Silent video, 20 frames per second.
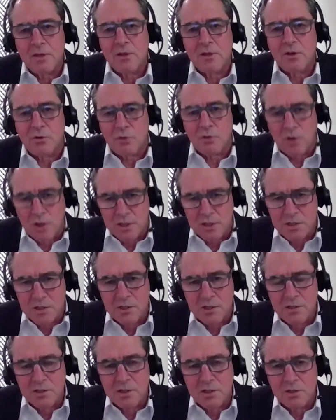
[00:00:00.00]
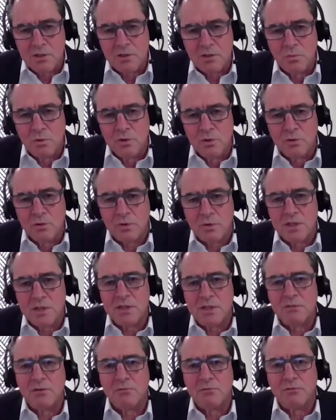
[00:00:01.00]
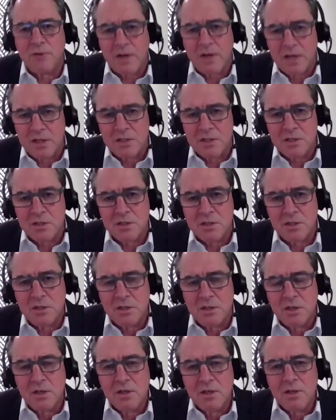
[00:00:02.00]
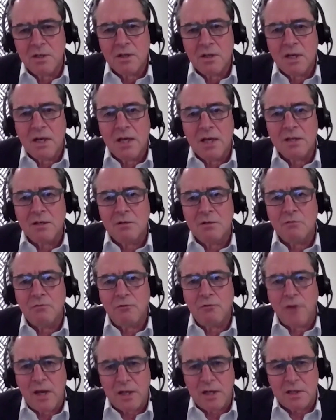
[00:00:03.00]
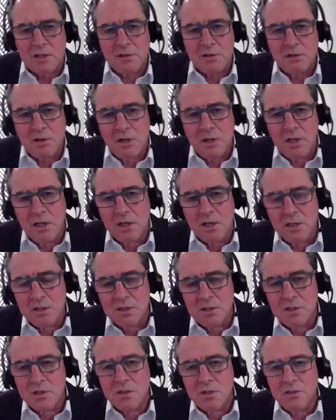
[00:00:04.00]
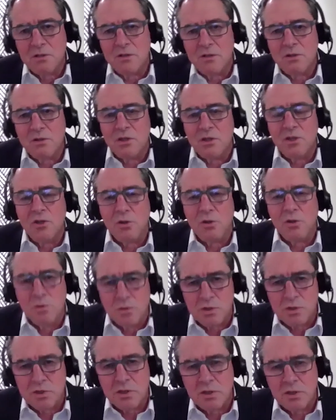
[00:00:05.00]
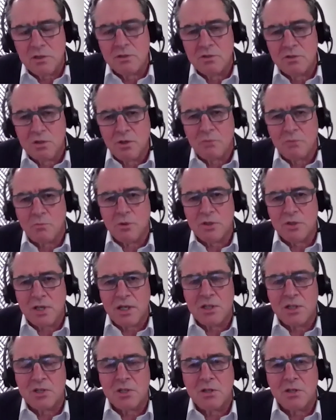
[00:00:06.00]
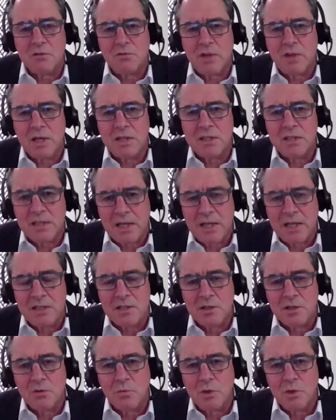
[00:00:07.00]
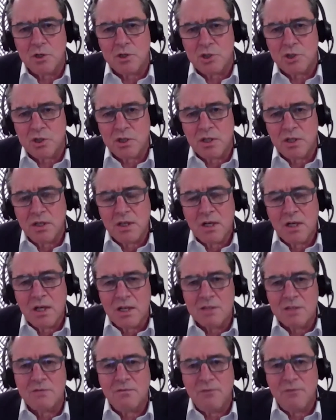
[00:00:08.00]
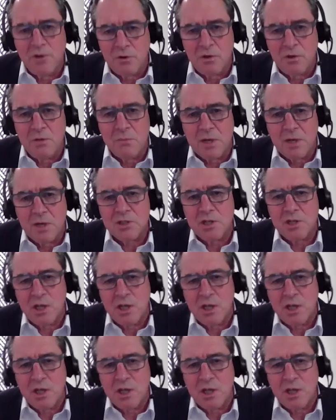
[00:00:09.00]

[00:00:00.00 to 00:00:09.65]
crisis that the world has ever faced. And in fact, it is the use and interpretation of that data which has very much